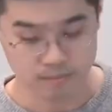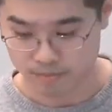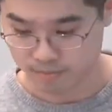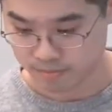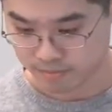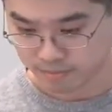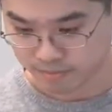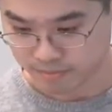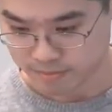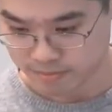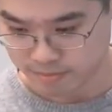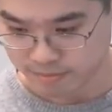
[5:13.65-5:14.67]

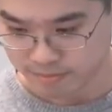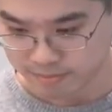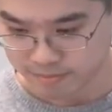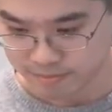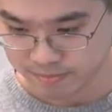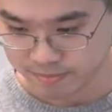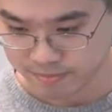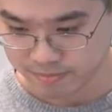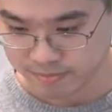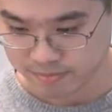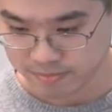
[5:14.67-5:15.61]
[no speech]